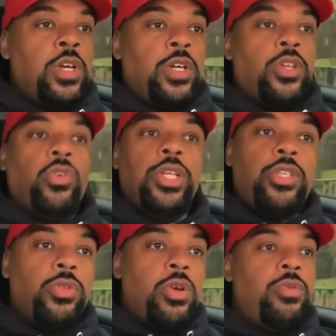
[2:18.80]

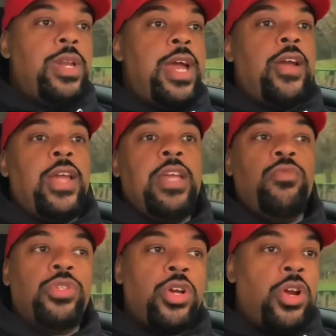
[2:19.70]
Nonito Donaire, he
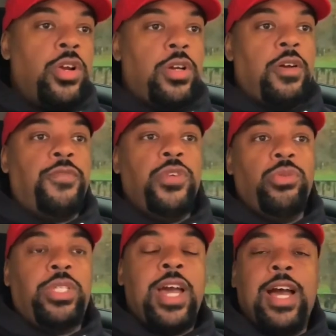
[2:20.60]
was hurt a few
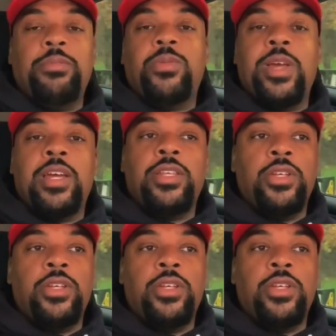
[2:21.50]
times, man.